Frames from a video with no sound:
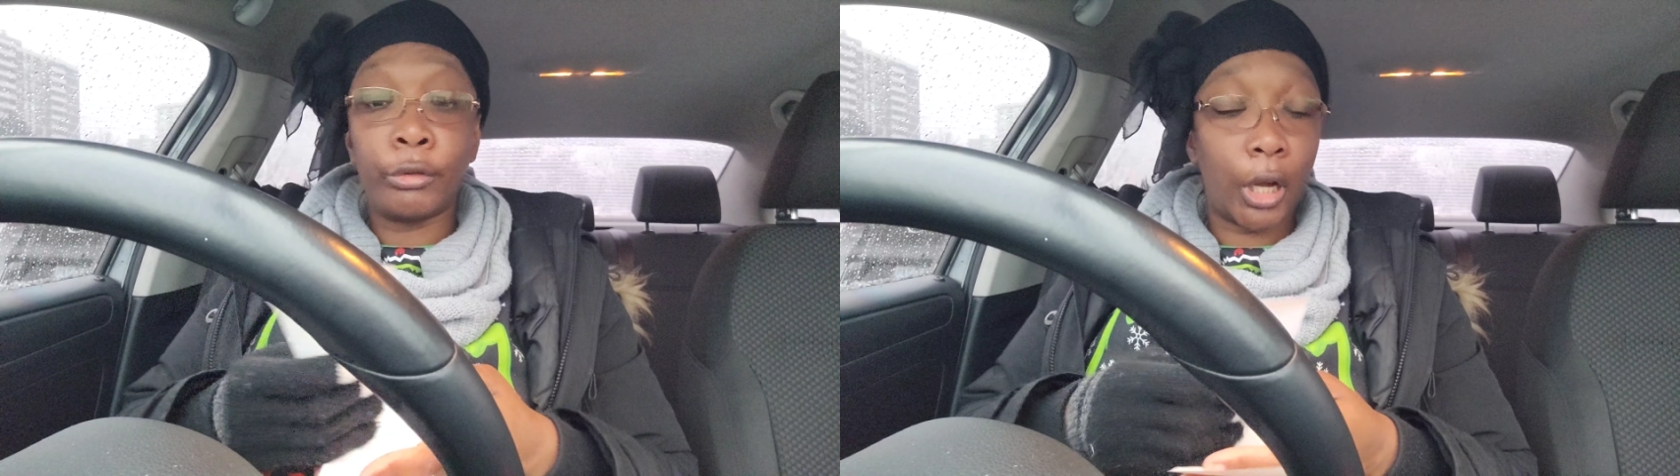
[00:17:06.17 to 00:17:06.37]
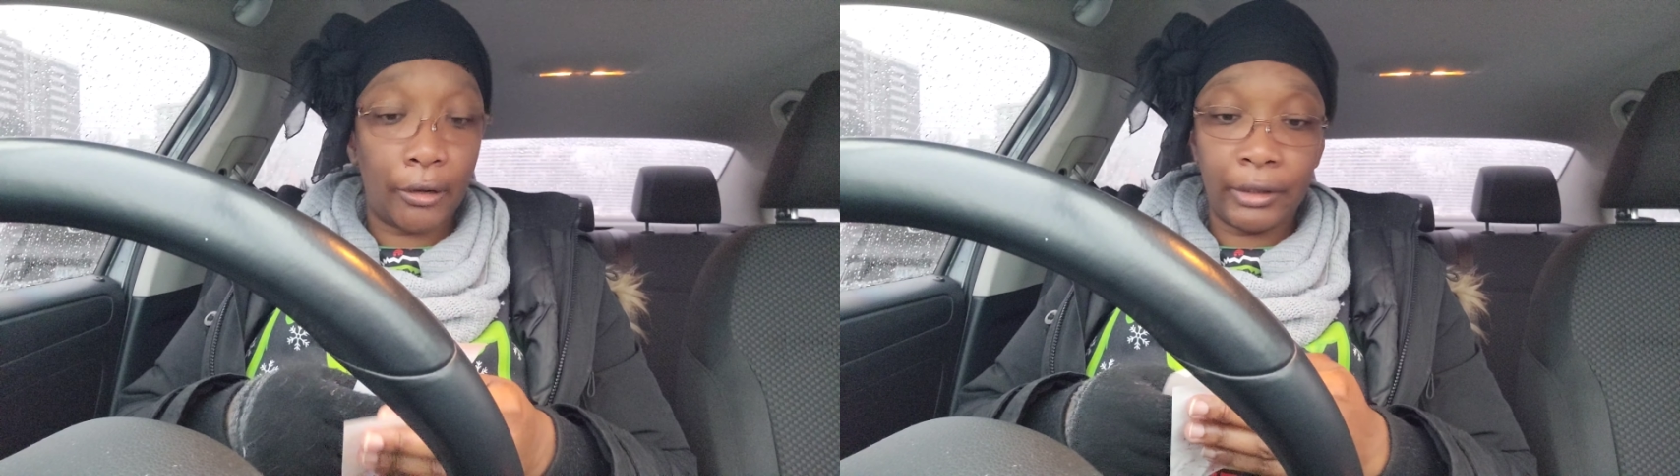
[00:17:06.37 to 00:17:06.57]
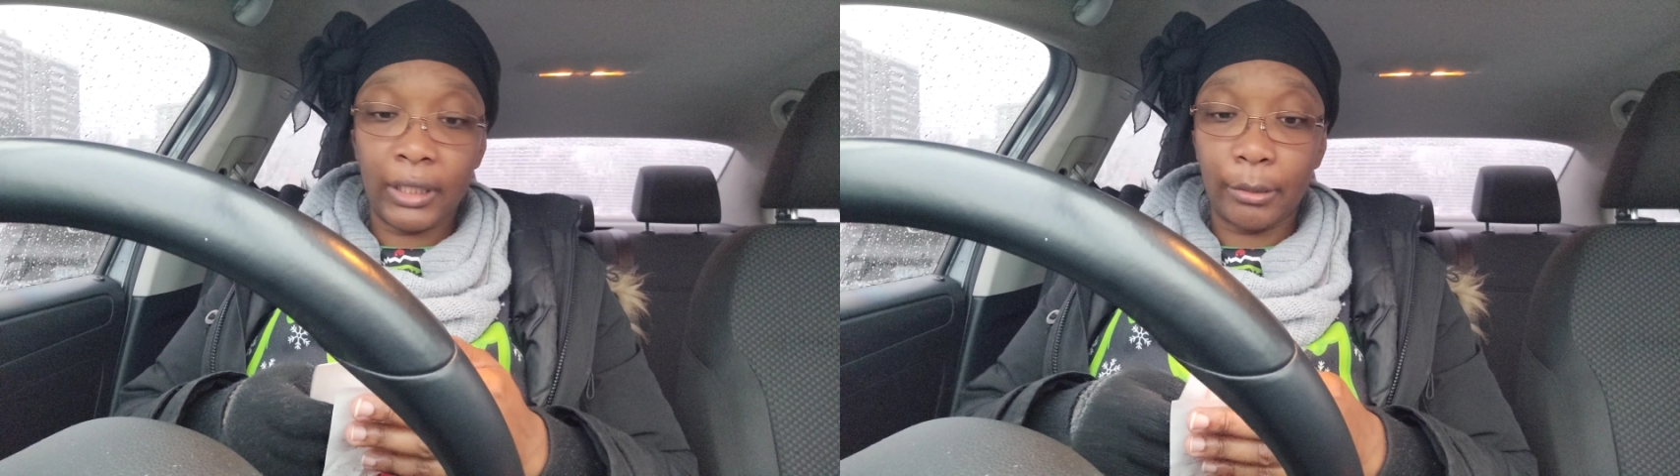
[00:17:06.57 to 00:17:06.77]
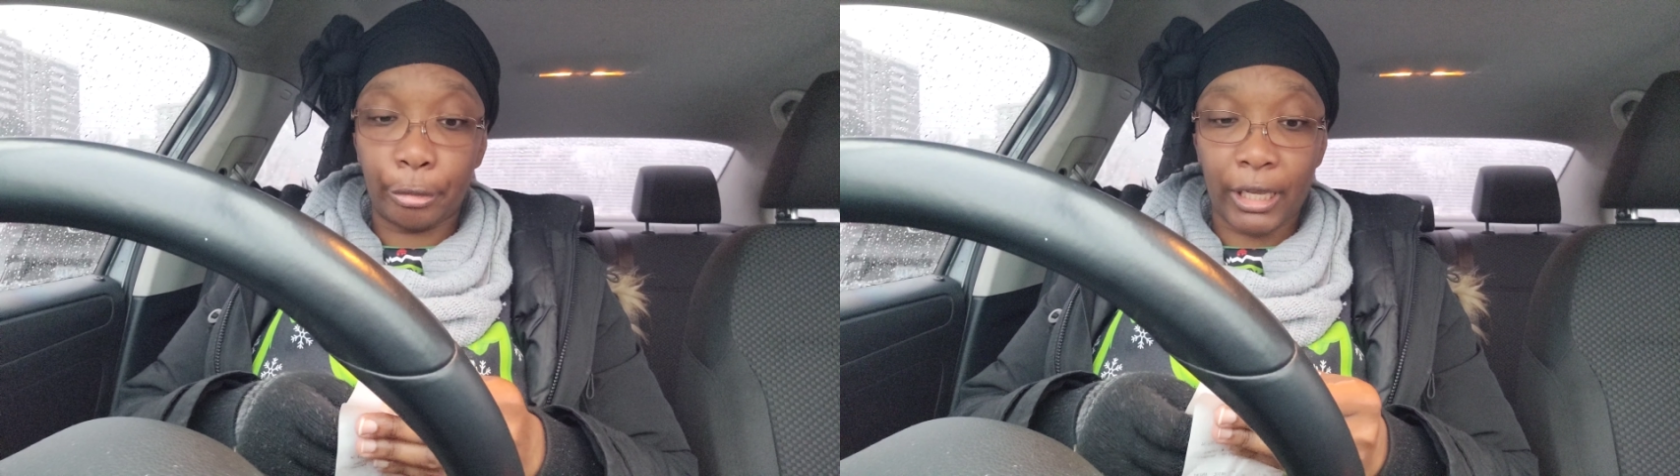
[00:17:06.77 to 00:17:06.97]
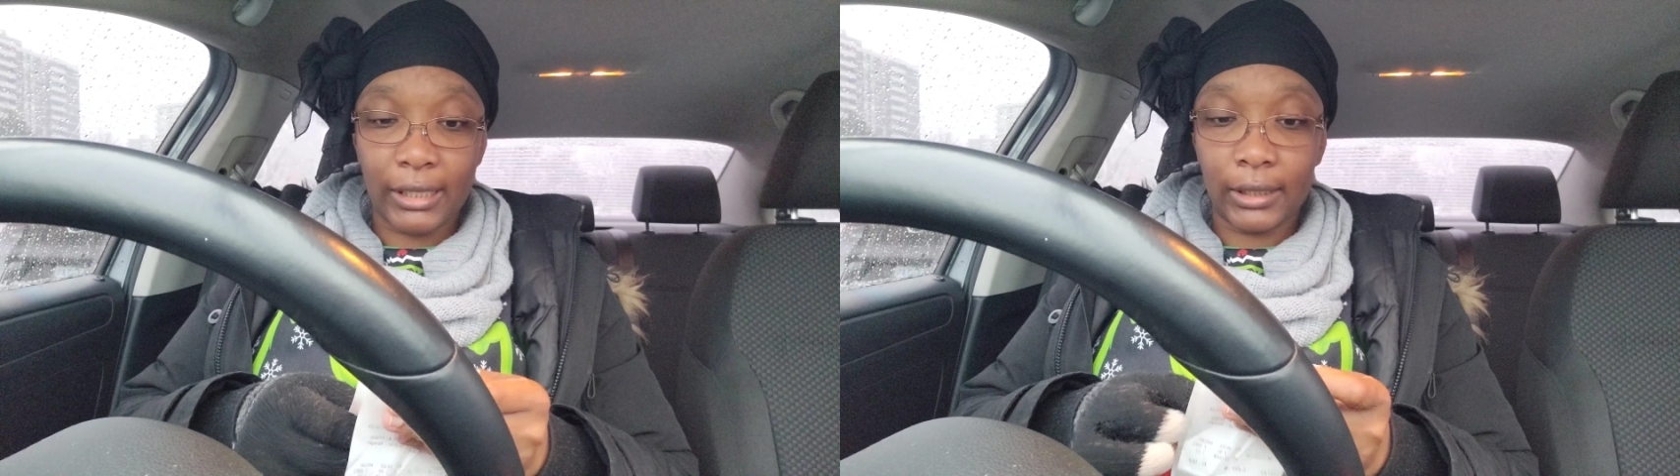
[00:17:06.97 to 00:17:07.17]
currently and
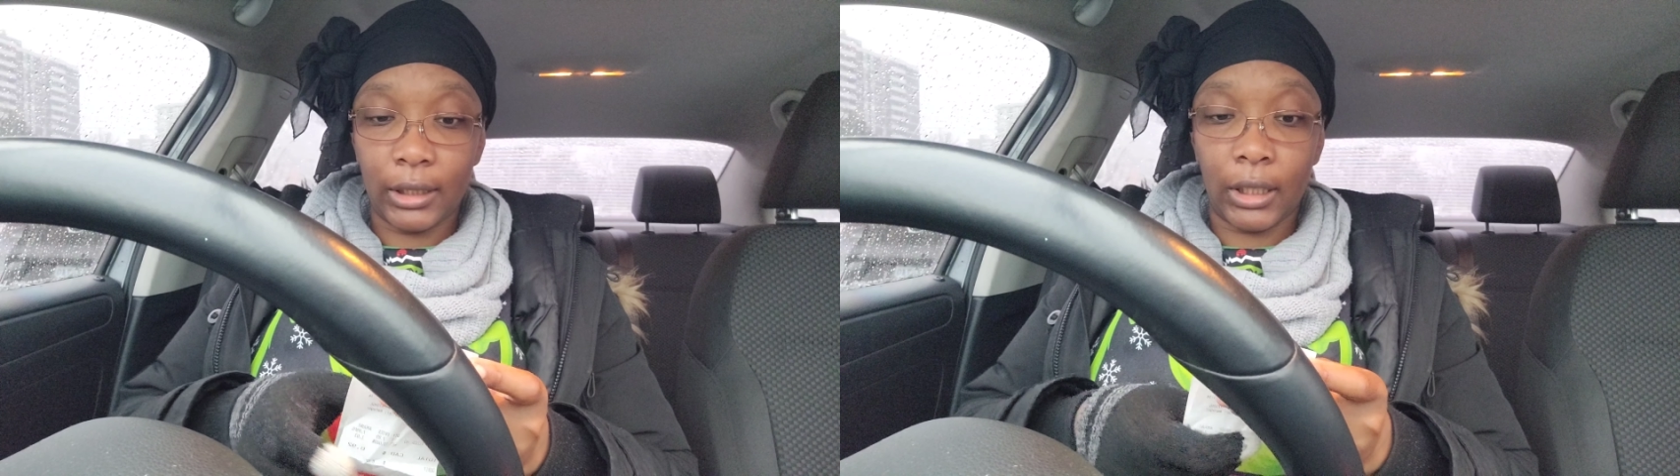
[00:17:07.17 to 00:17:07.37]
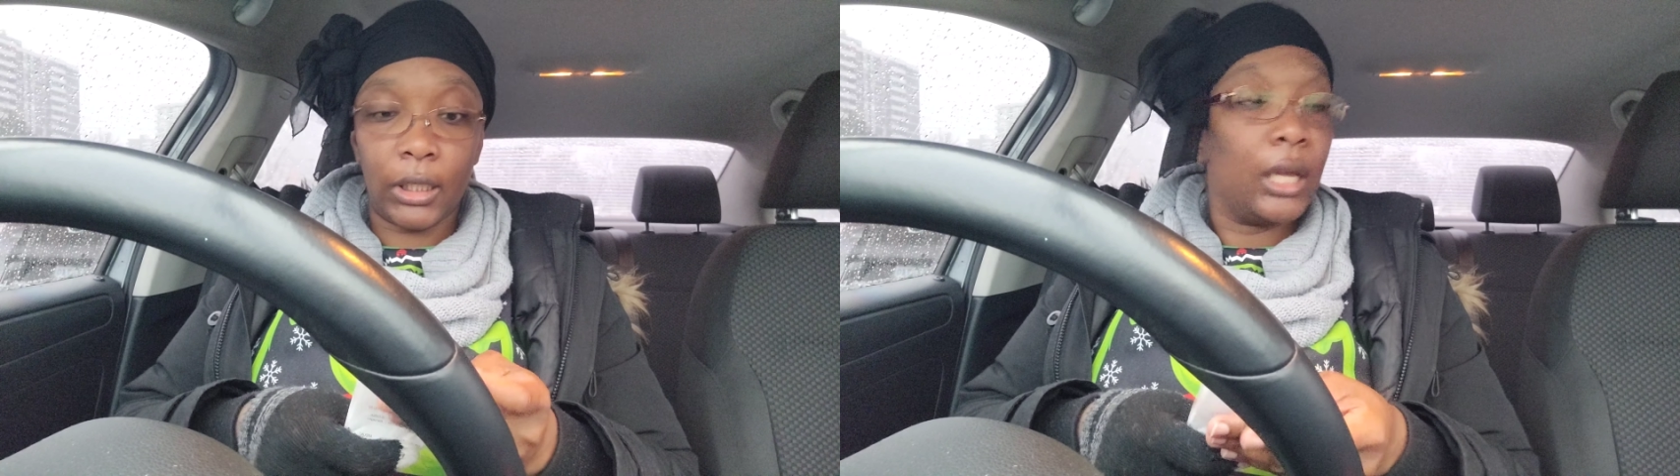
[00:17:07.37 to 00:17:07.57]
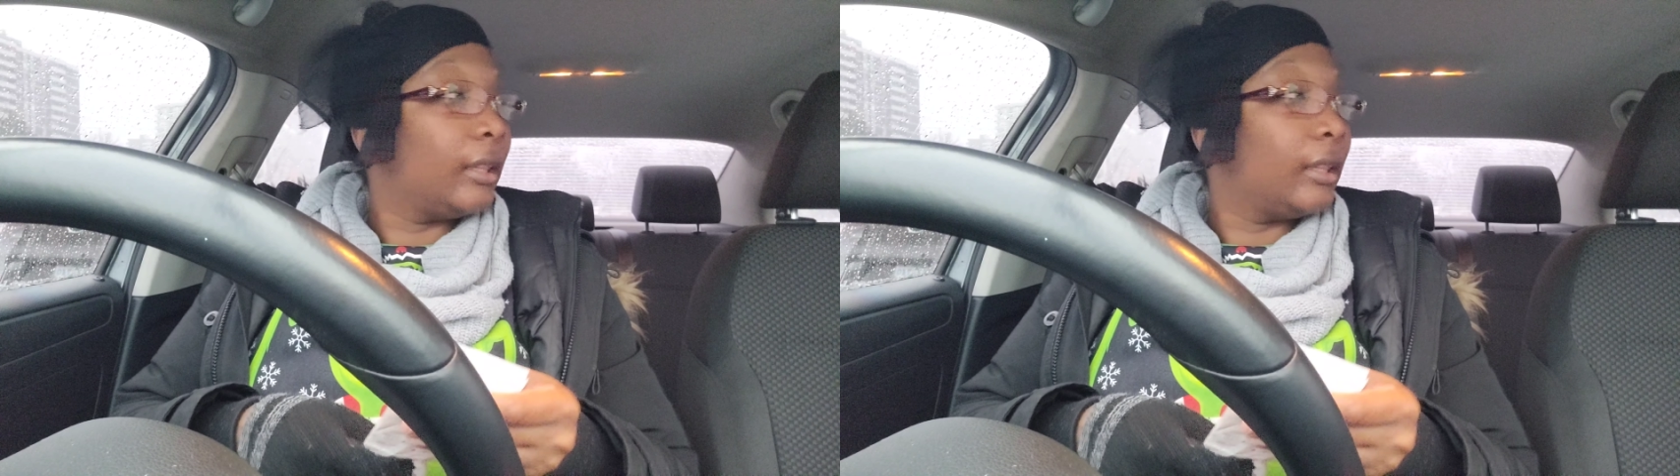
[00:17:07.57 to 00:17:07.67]
presently